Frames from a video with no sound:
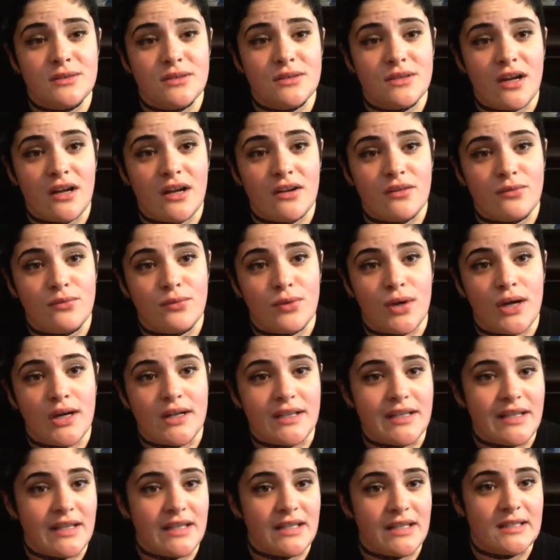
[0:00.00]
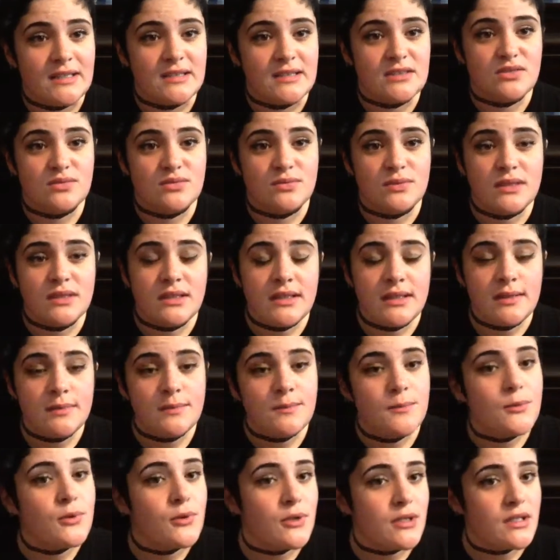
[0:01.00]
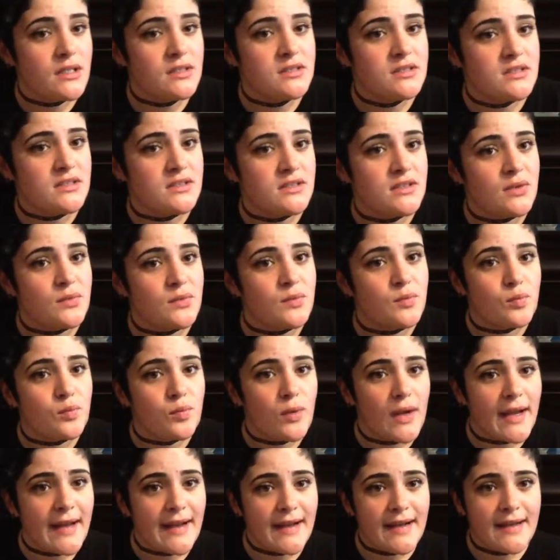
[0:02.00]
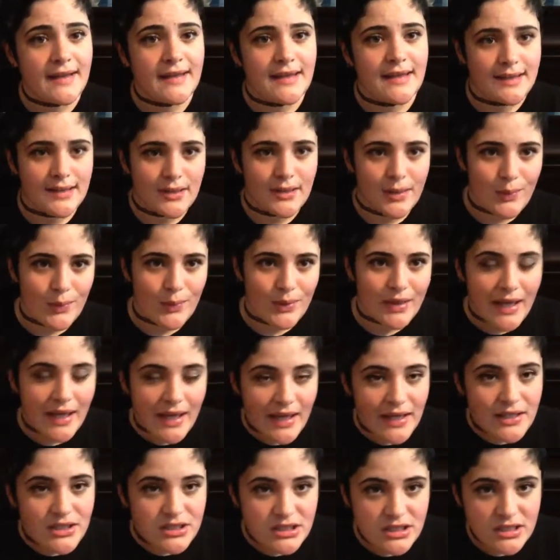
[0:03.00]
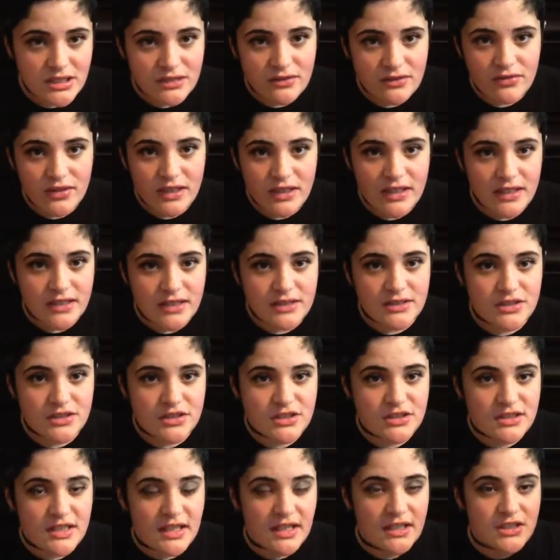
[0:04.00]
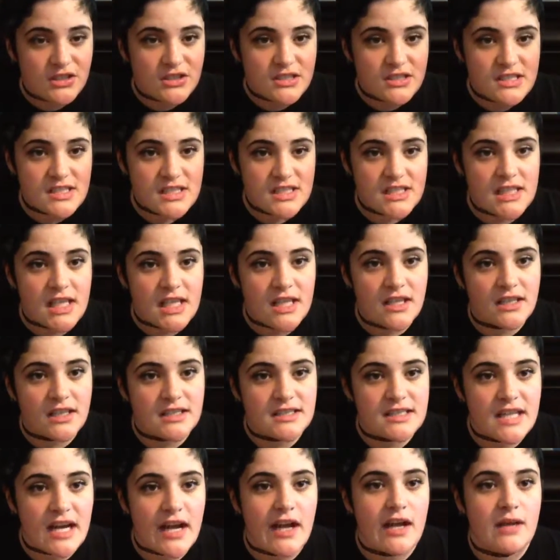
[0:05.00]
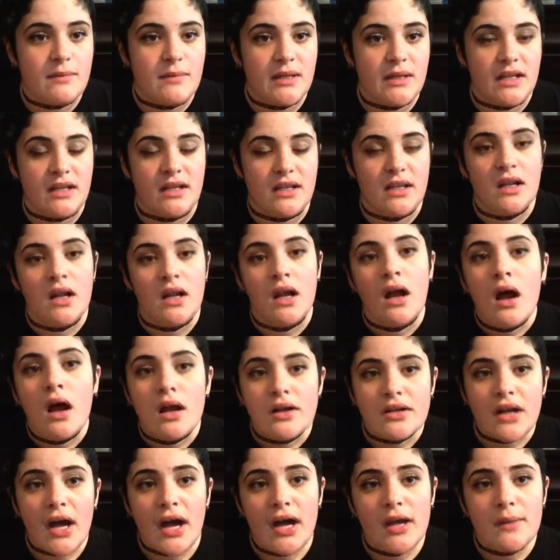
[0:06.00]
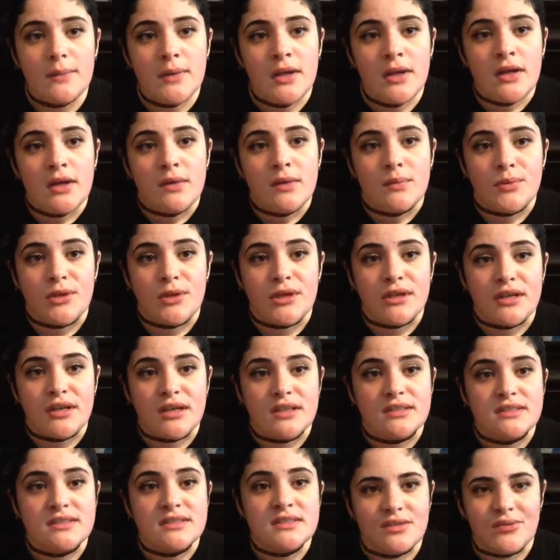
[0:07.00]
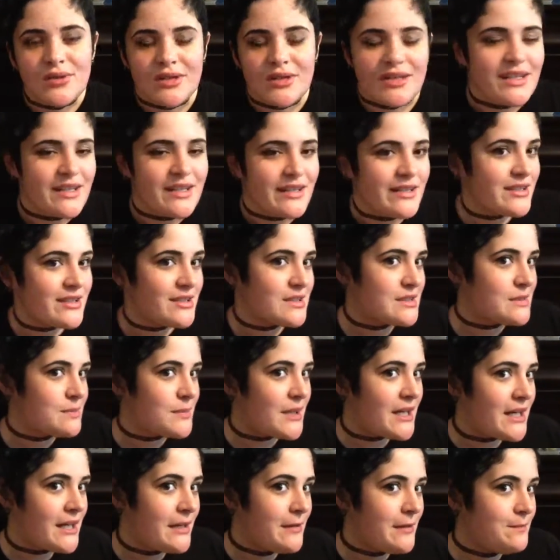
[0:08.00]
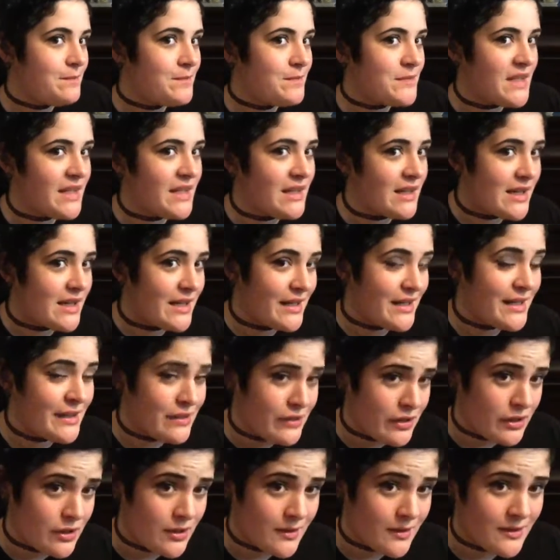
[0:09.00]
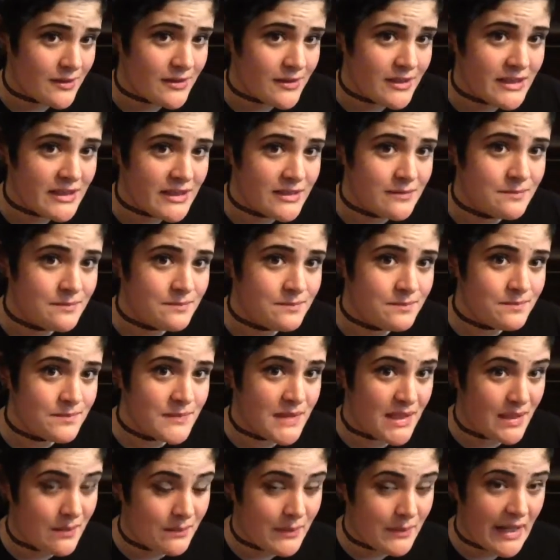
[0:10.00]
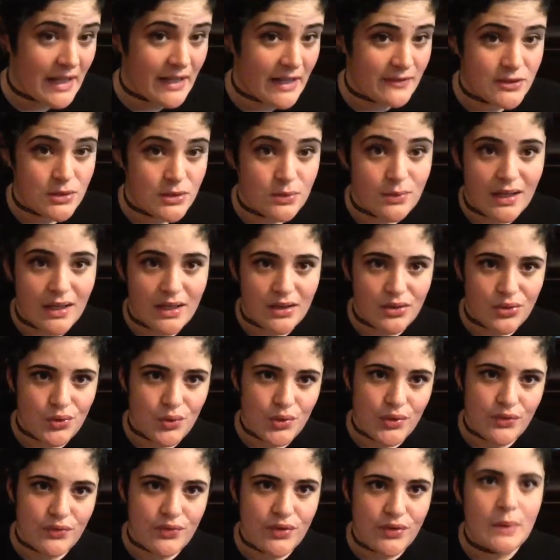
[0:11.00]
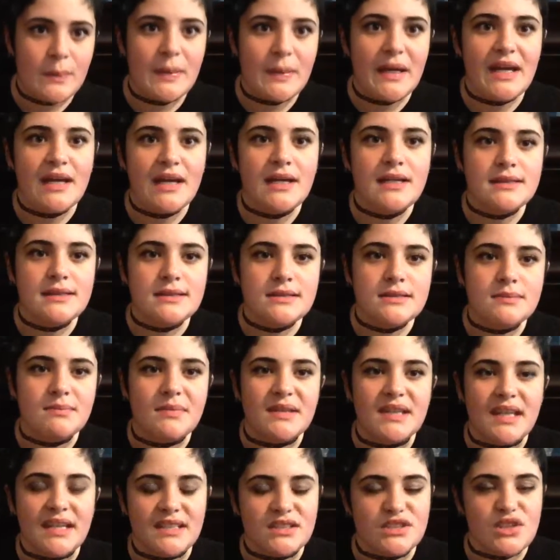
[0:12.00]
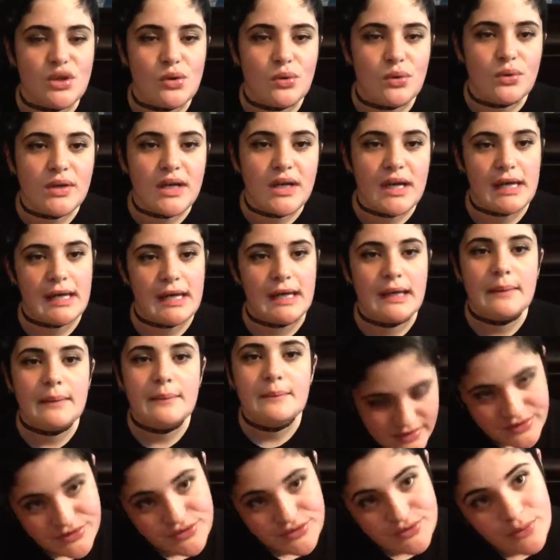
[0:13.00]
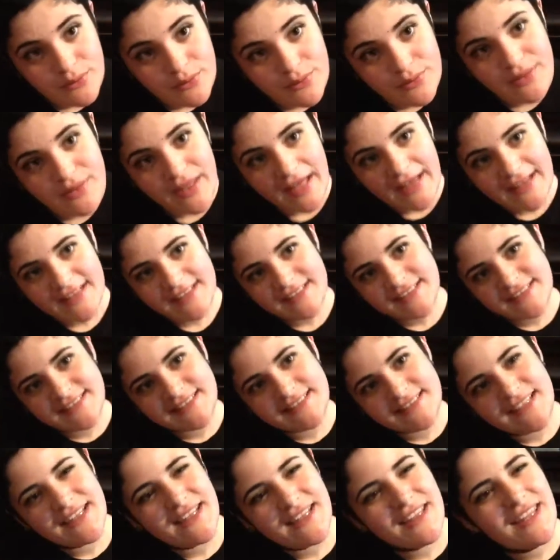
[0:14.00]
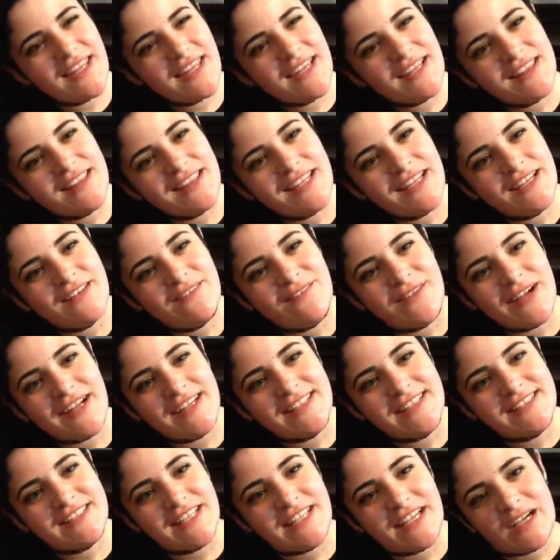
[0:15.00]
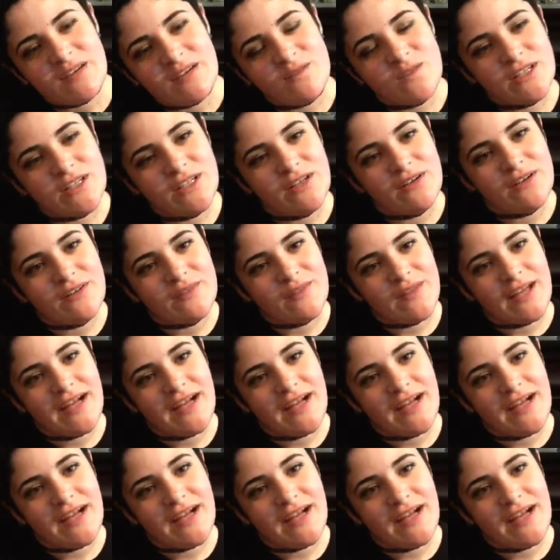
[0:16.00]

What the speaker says: a lot of walking, and it's really important to know where the location of each stage is and the time, because you want to get a good spot, you gotta get there early. You might have to wait through a few bands, but that's okay. So that's like the advice I have for you on